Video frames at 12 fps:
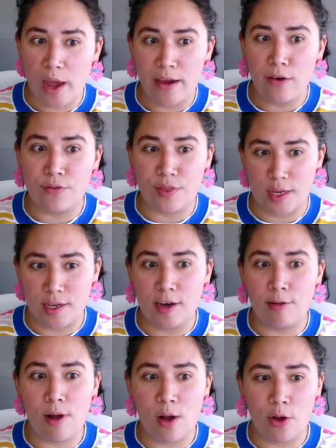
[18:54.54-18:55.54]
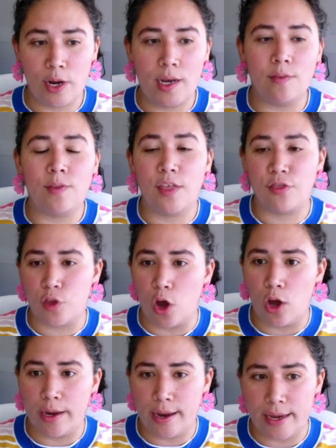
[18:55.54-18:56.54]
way of thinking about it, the
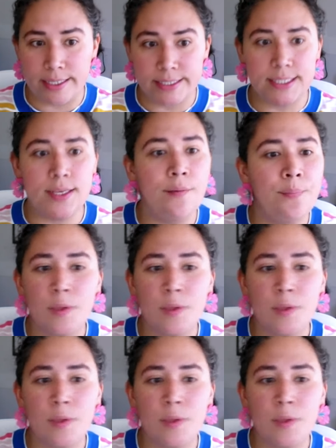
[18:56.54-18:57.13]
thought is